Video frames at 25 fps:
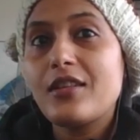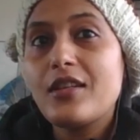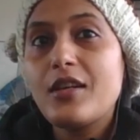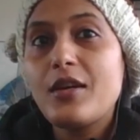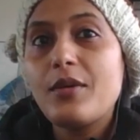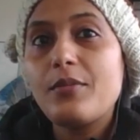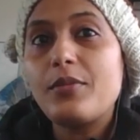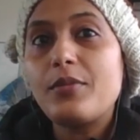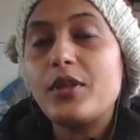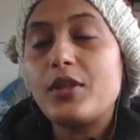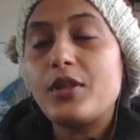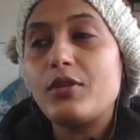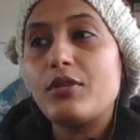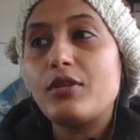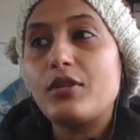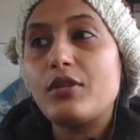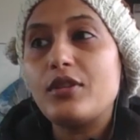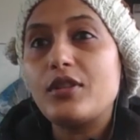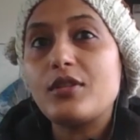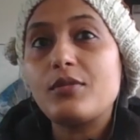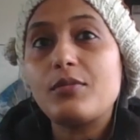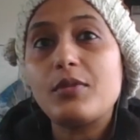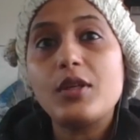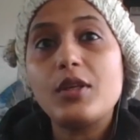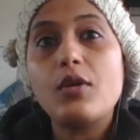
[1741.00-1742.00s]

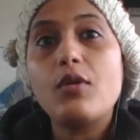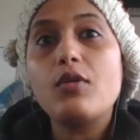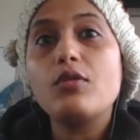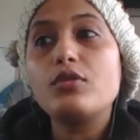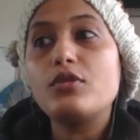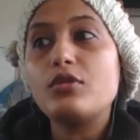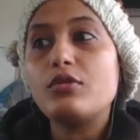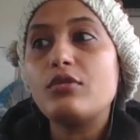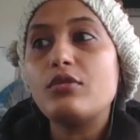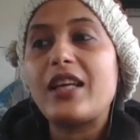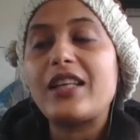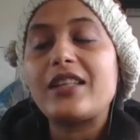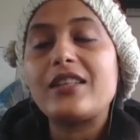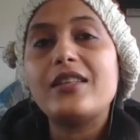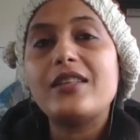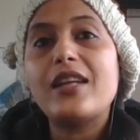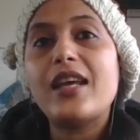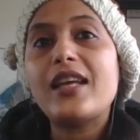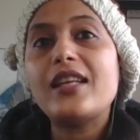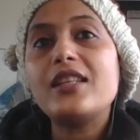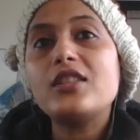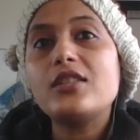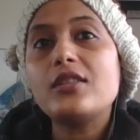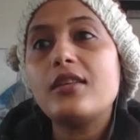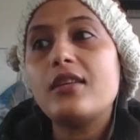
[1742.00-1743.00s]
because we all do. Like
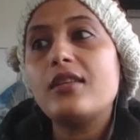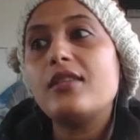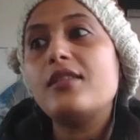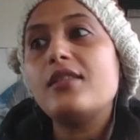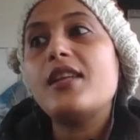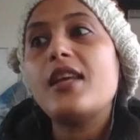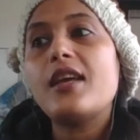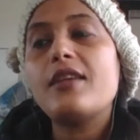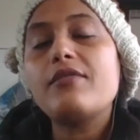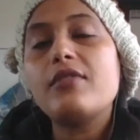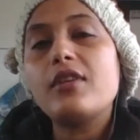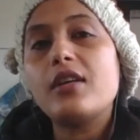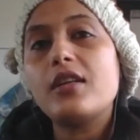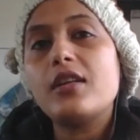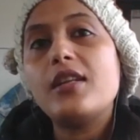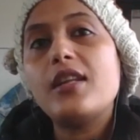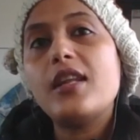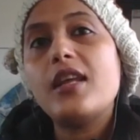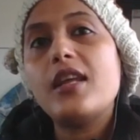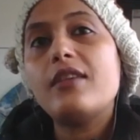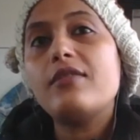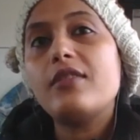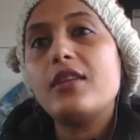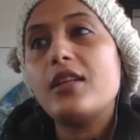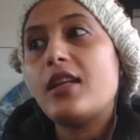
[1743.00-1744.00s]
nature
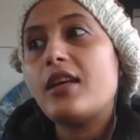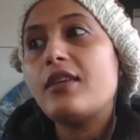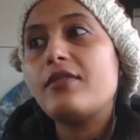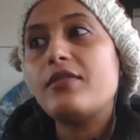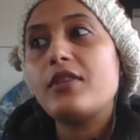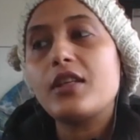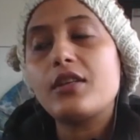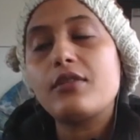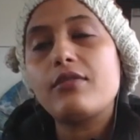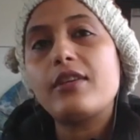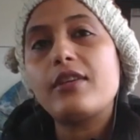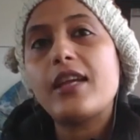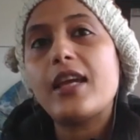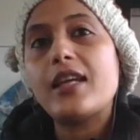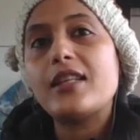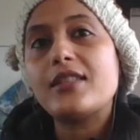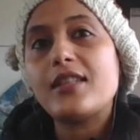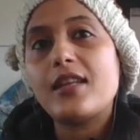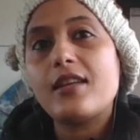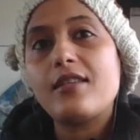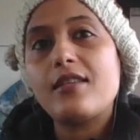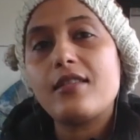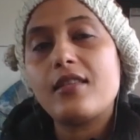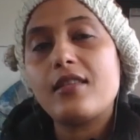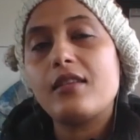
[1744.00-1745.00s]
never creates
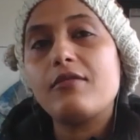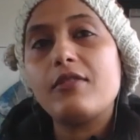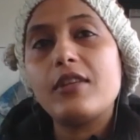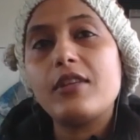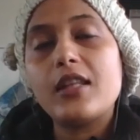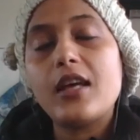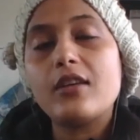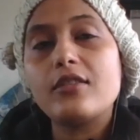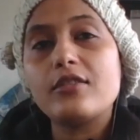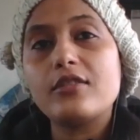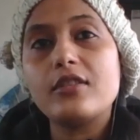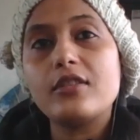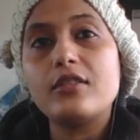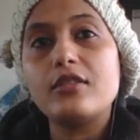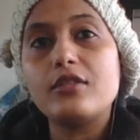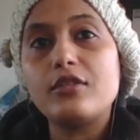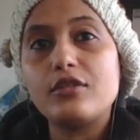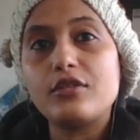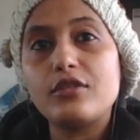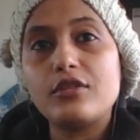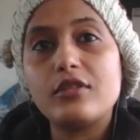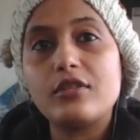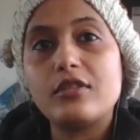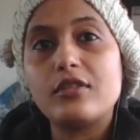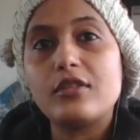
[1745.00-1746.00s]
anything without
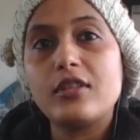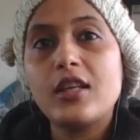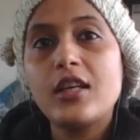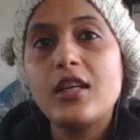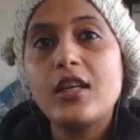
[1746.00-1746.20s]
solution.